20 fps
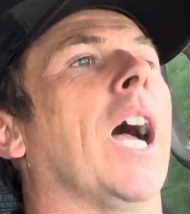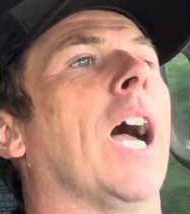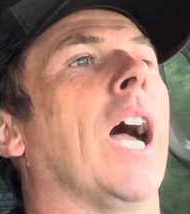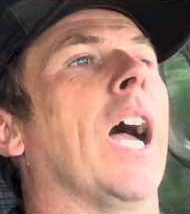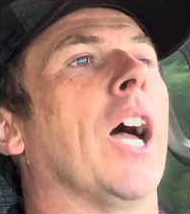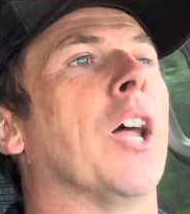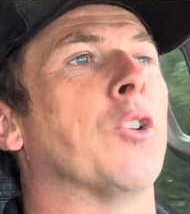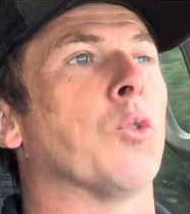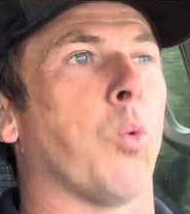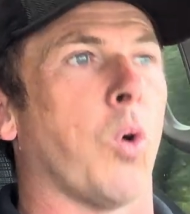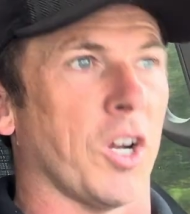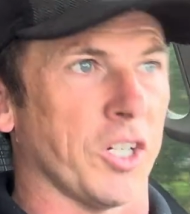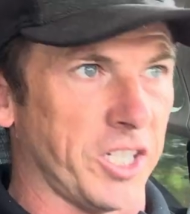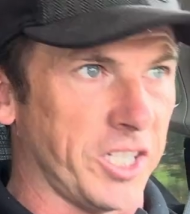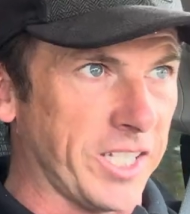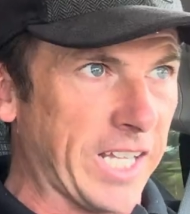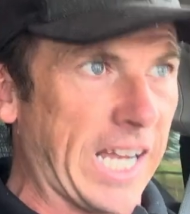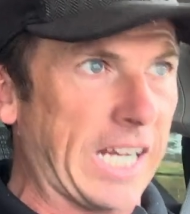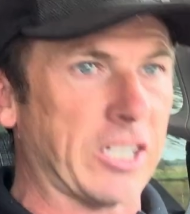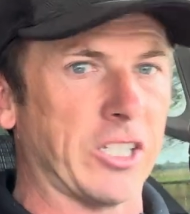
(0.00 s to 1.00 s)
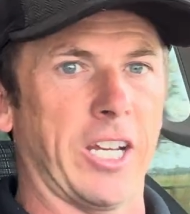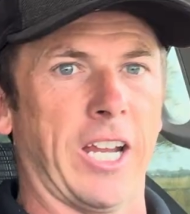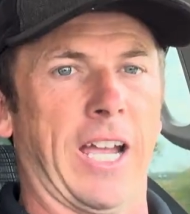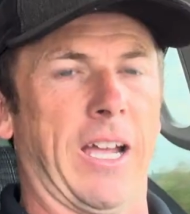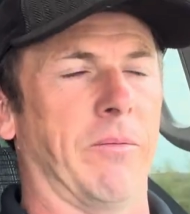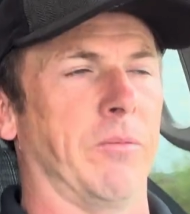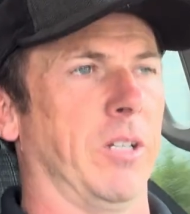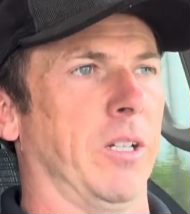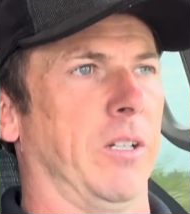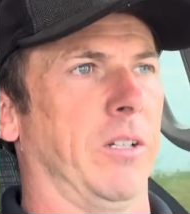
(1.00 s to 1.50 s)
and what is actually
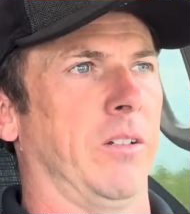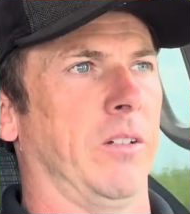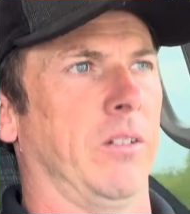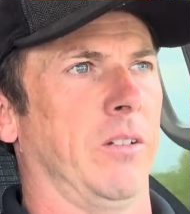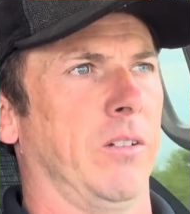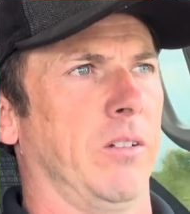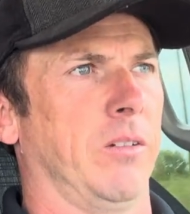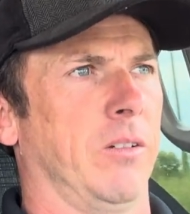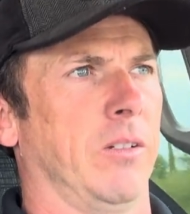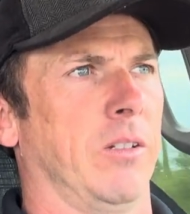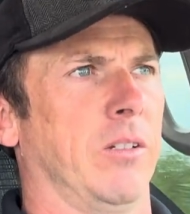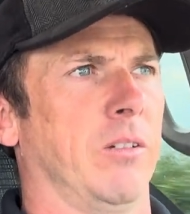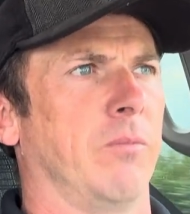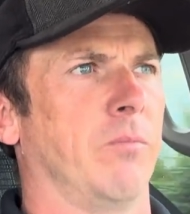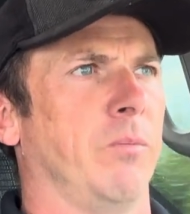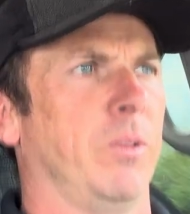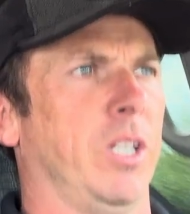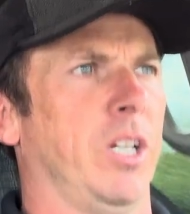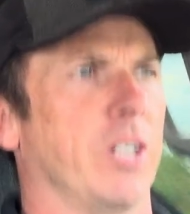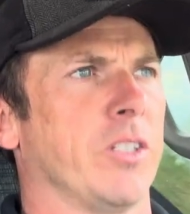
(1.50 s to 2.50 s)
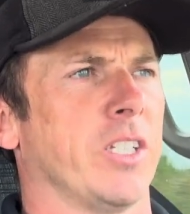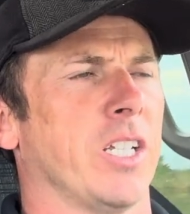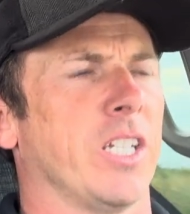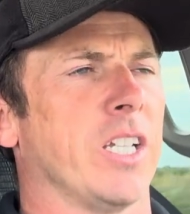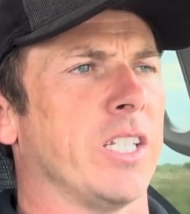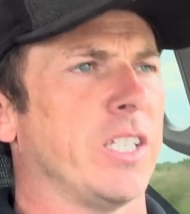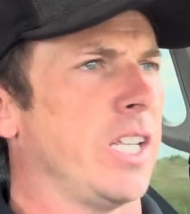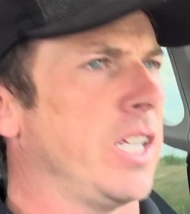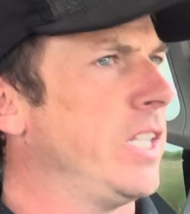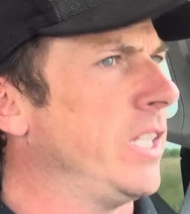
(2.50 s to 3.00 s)
happening. Because it
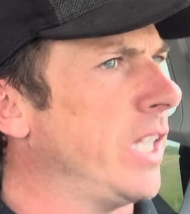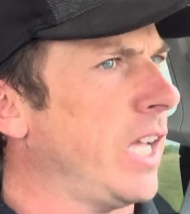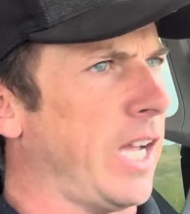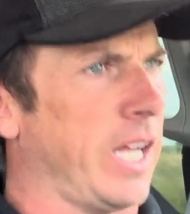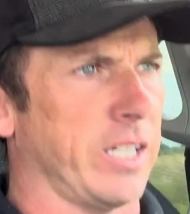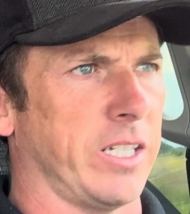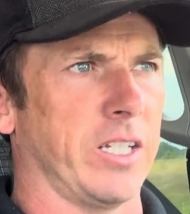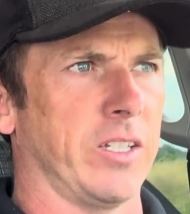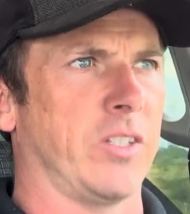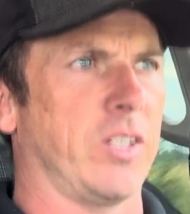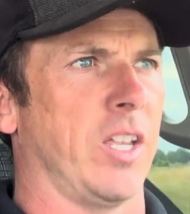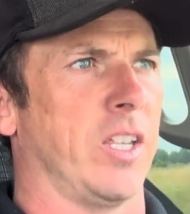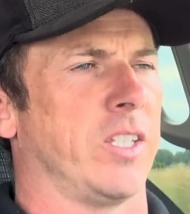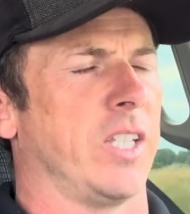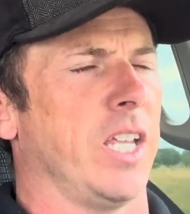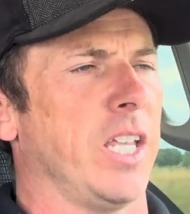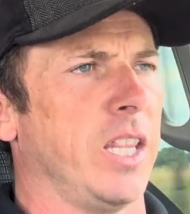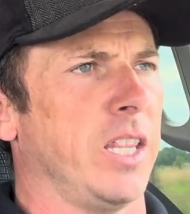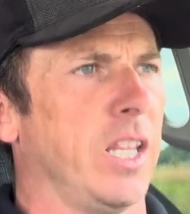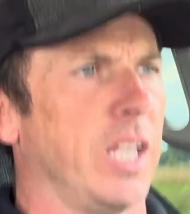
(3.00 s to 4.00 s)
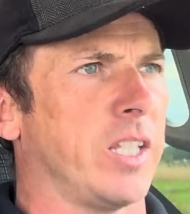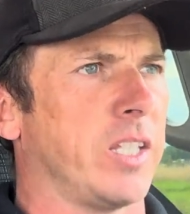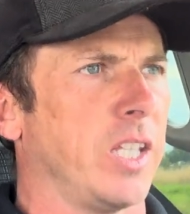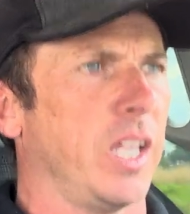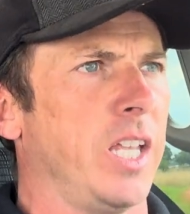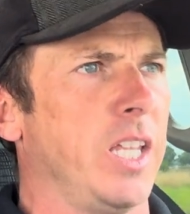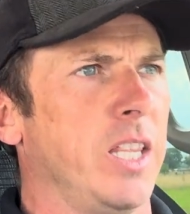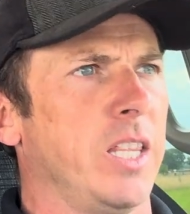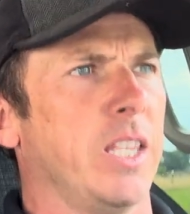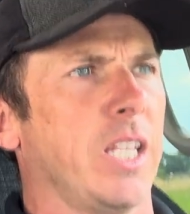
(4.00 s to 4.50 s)
is in that, it's
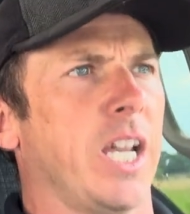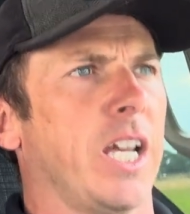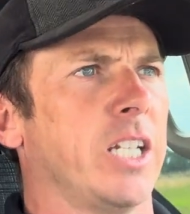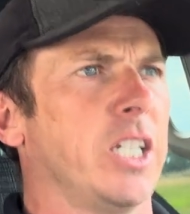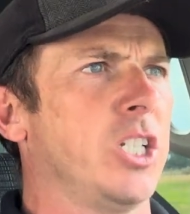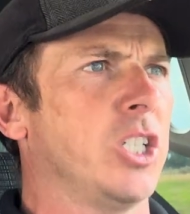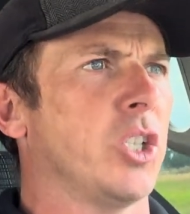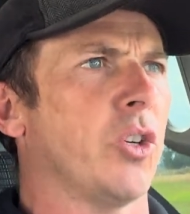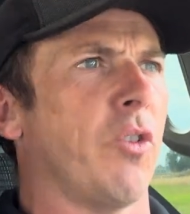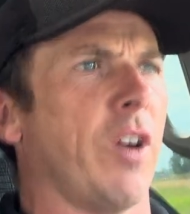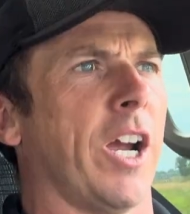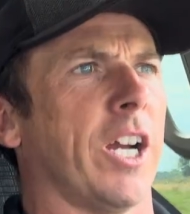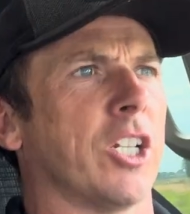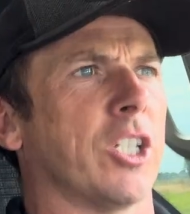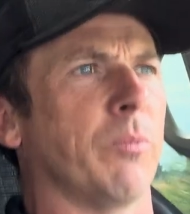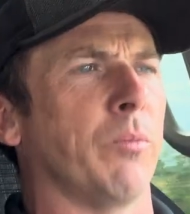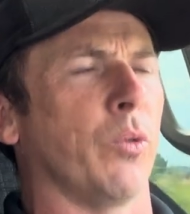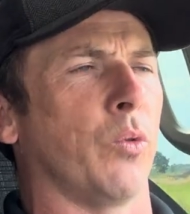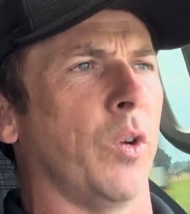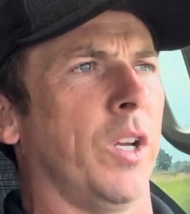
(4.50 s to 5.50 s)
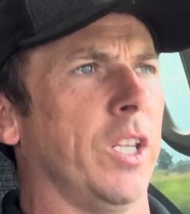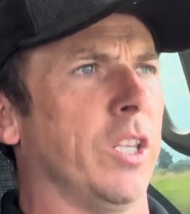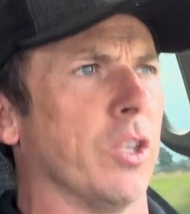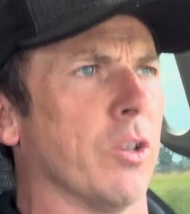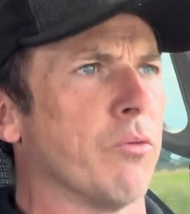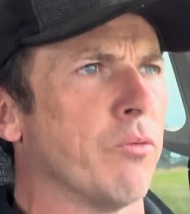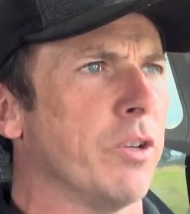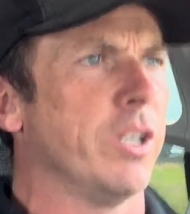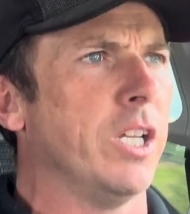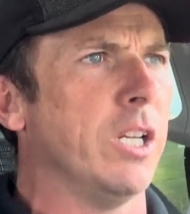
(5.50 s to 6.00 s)
in that interaction between
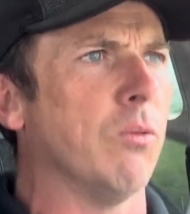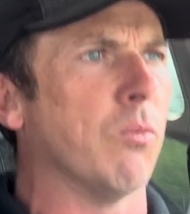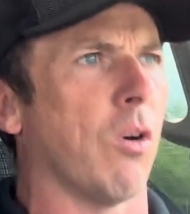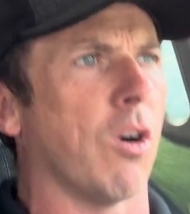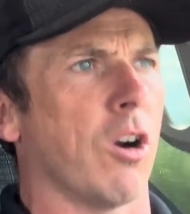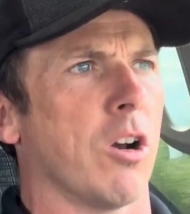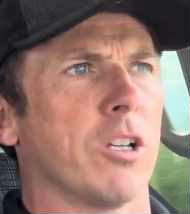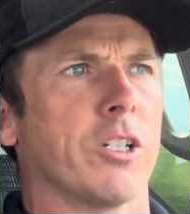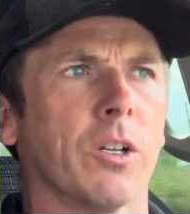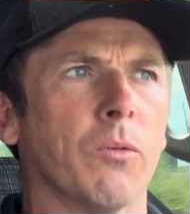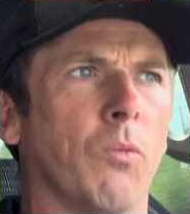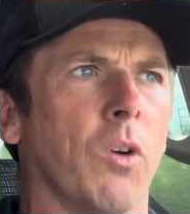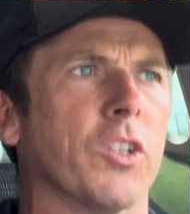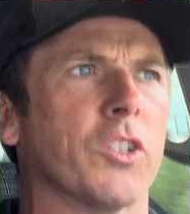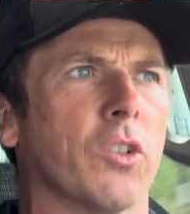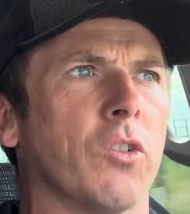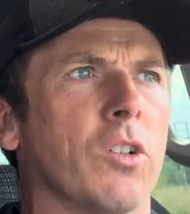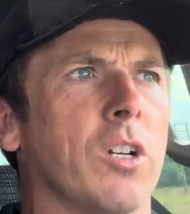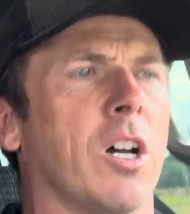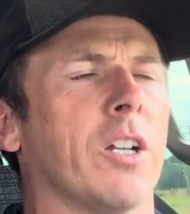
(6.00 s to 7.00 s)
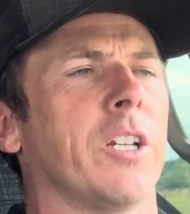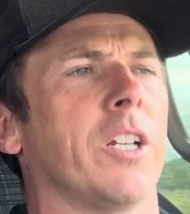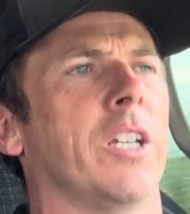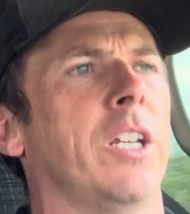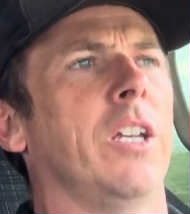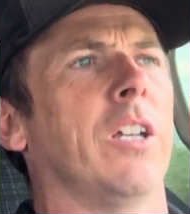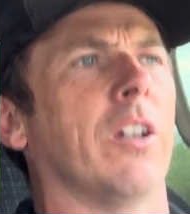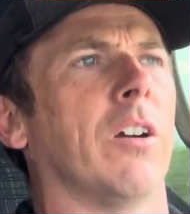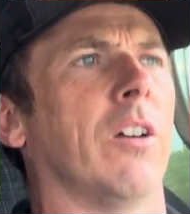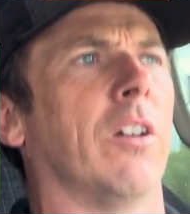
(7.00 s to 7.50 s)
the real world and what's going on in
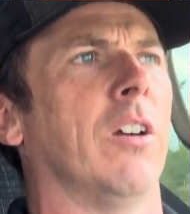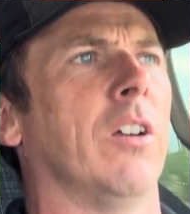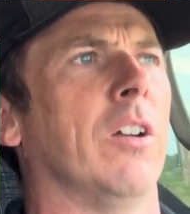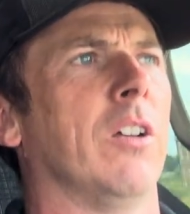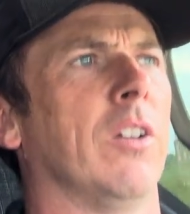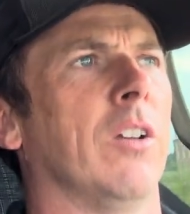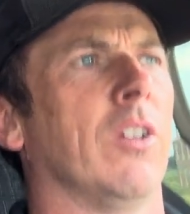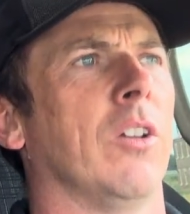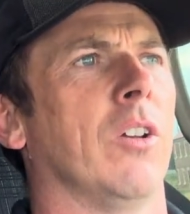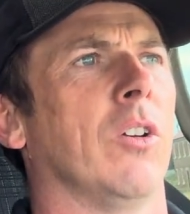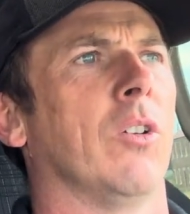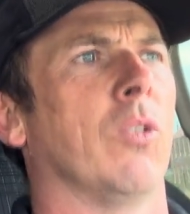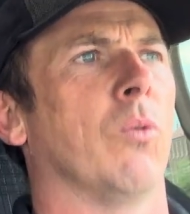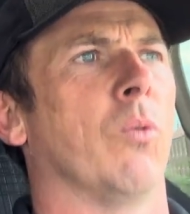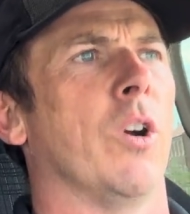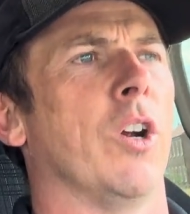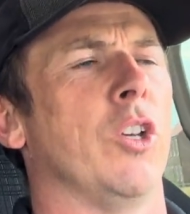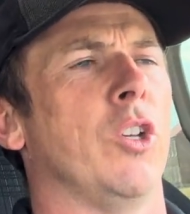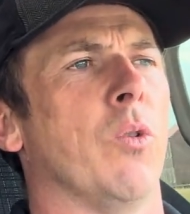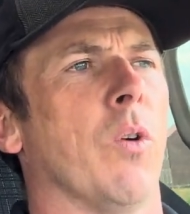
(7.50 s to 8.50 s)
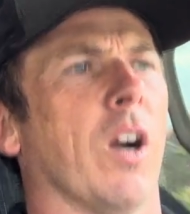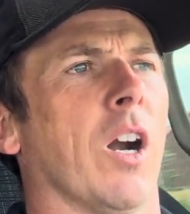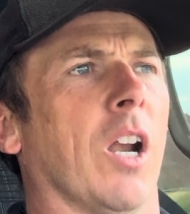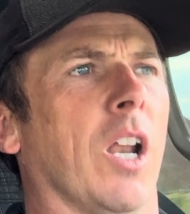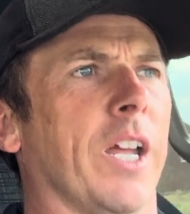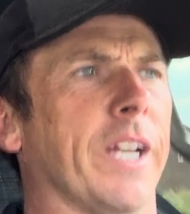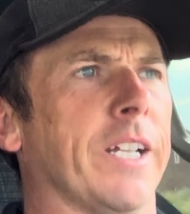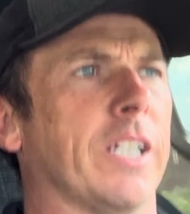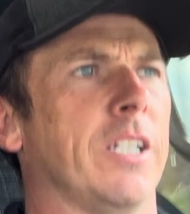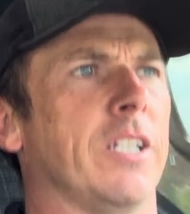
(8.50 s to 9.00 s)
here where you are
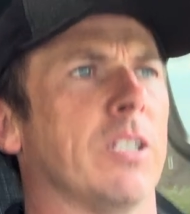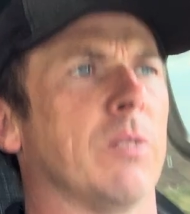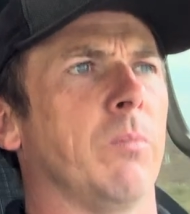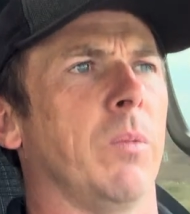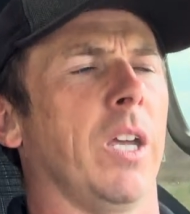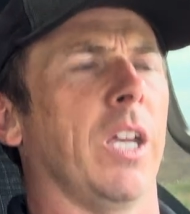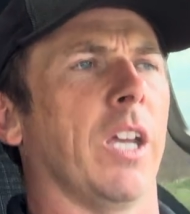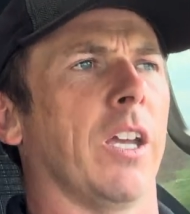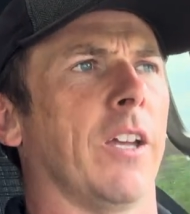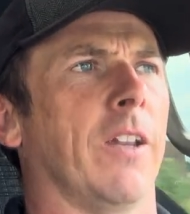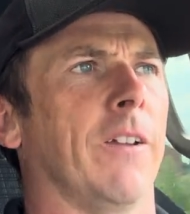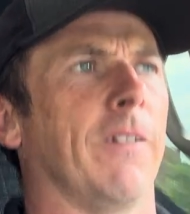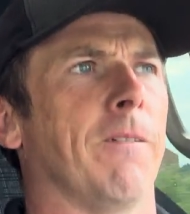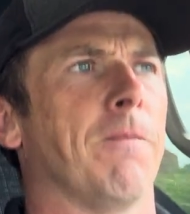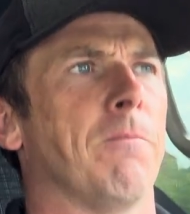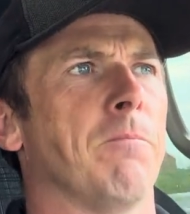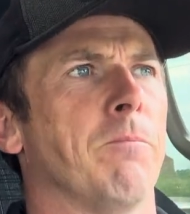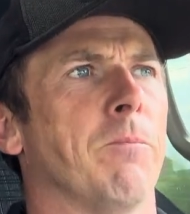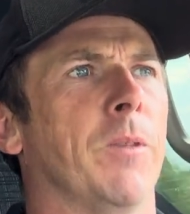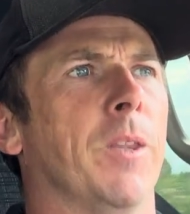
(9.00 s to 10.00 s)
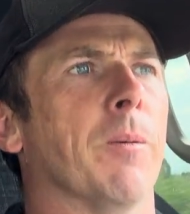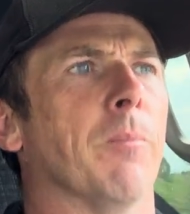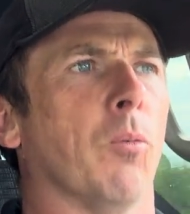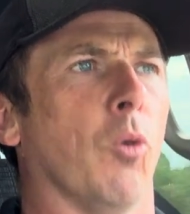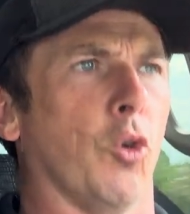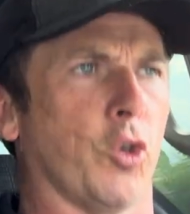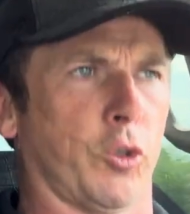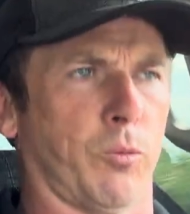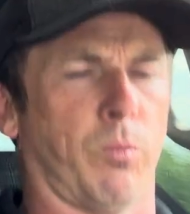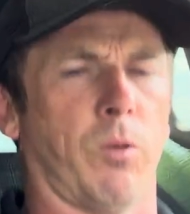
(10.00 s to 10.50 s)
likely to make the
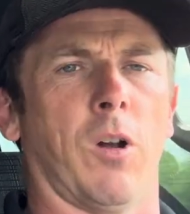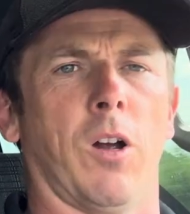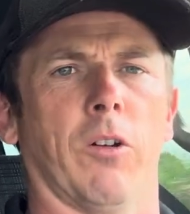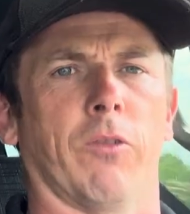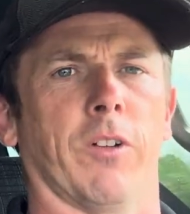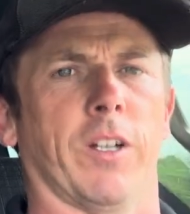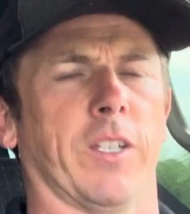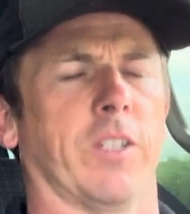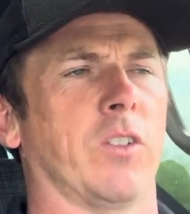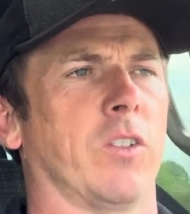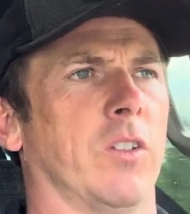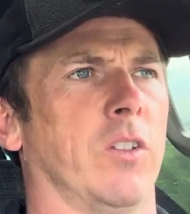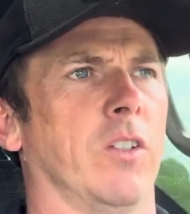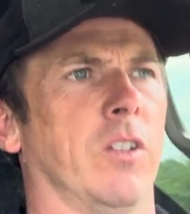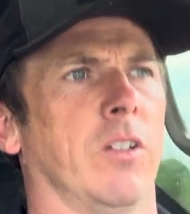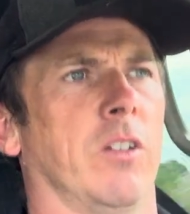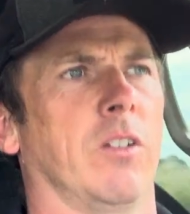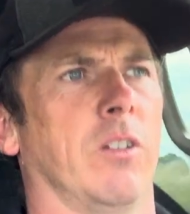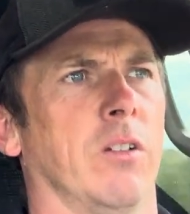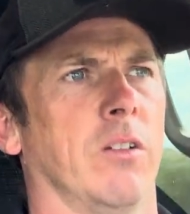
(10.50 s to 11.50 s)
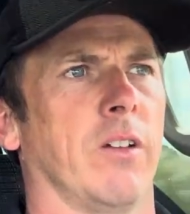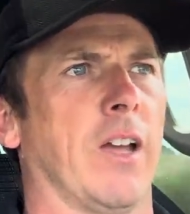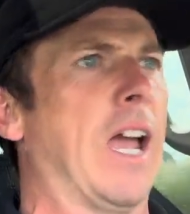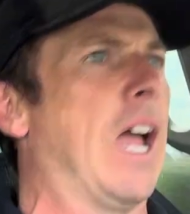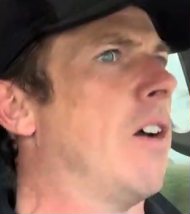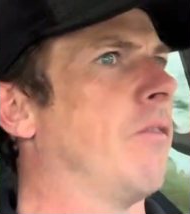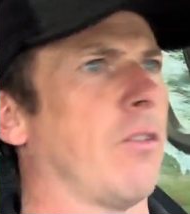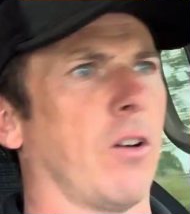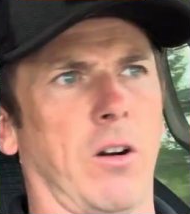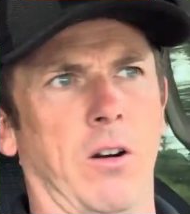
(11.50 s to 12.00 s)
most progress
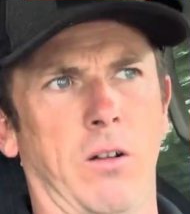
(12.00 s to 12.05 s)
ever.